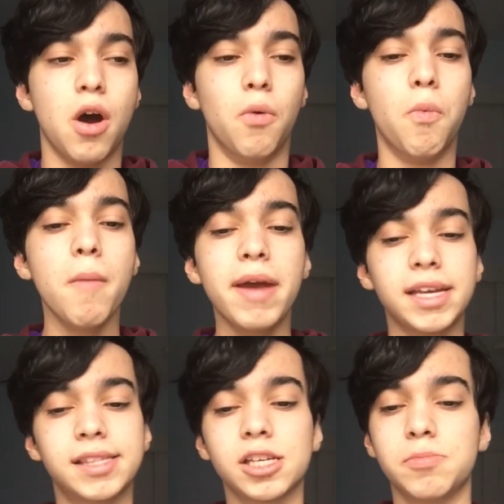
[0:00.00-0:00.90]
What makes
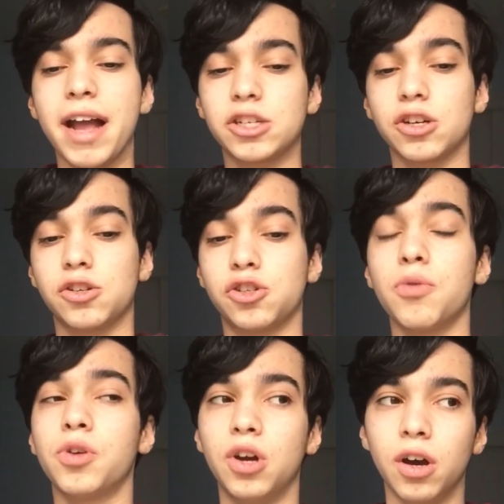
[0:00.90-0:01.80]
this match
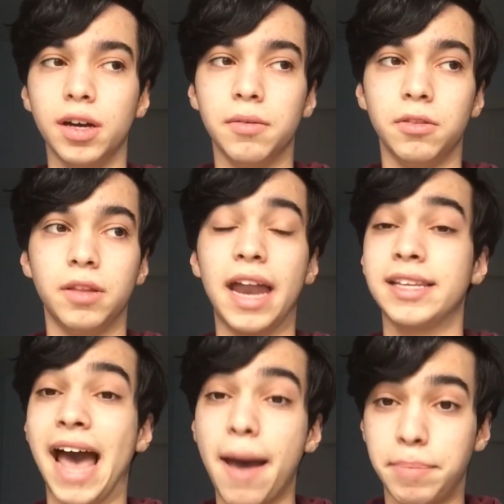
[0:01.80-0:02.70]
so good that
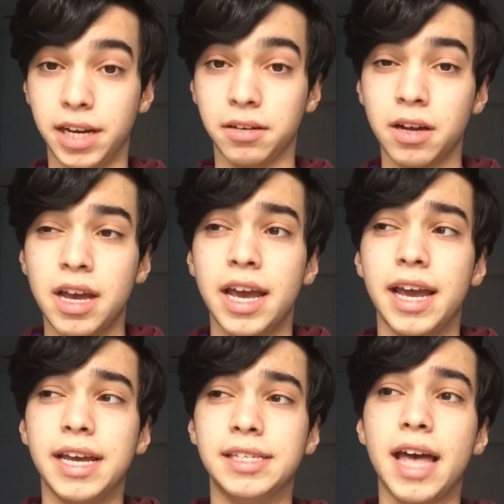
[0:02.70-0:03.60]
it's happening
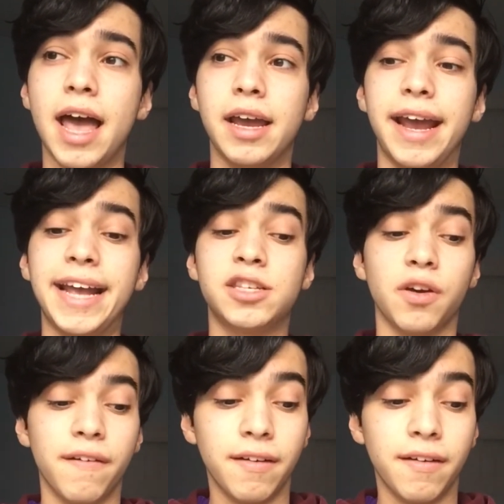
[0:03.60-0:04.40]
is that it's